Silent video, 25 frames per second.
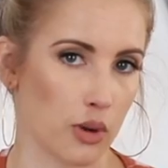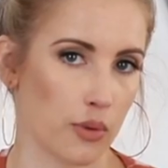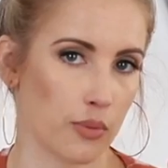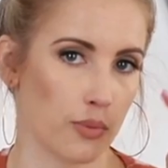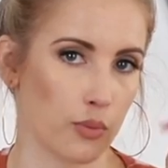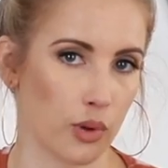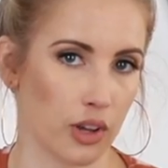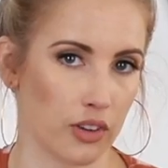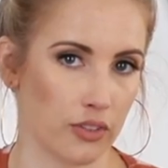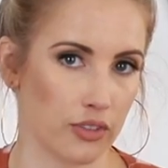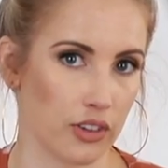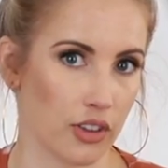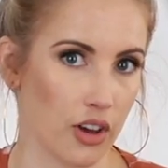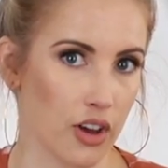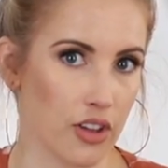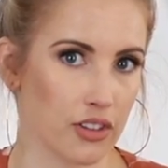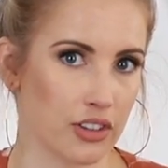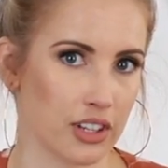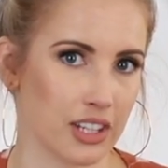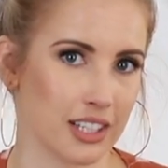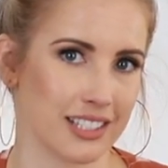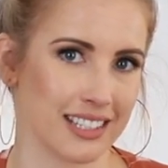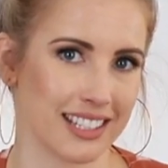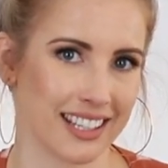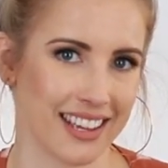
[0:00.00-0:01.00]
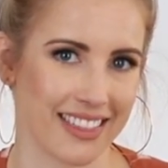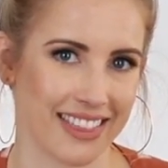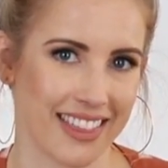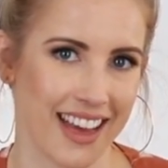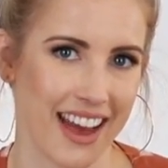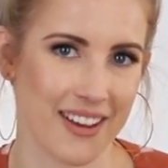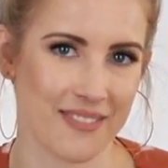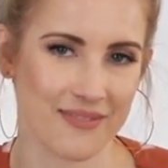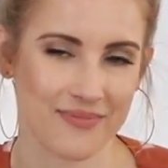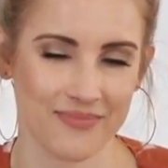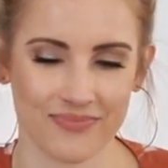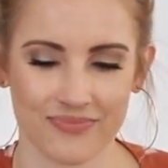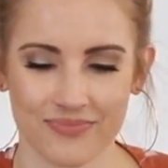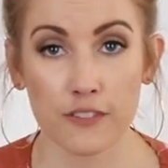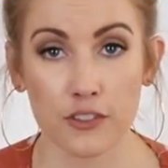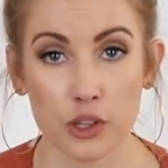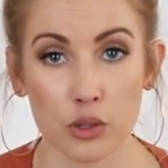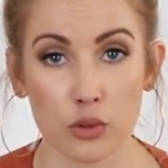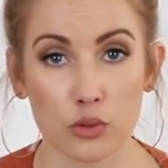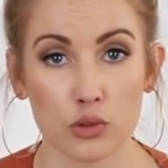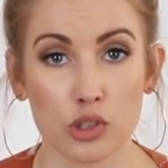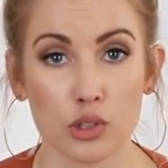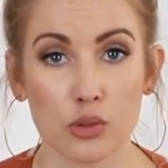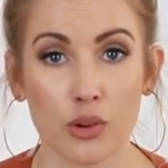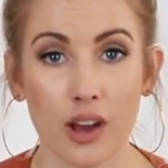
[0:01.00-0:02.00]
So wait for the holidays to get that. If
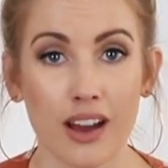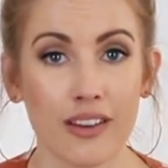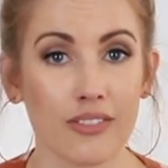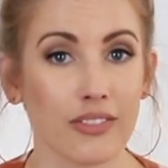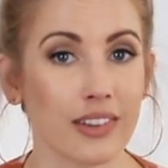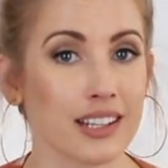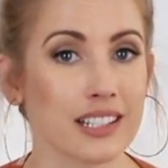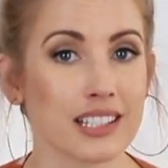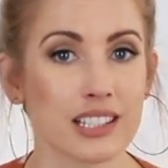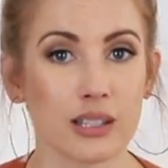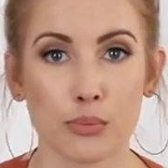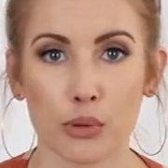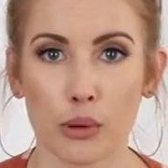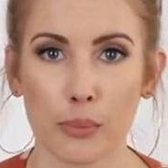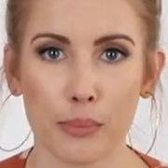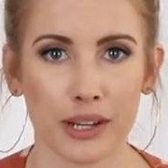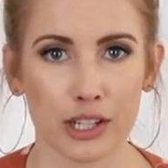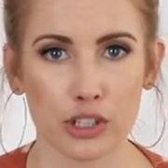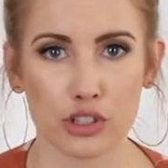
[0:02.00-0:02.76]
you do have like simple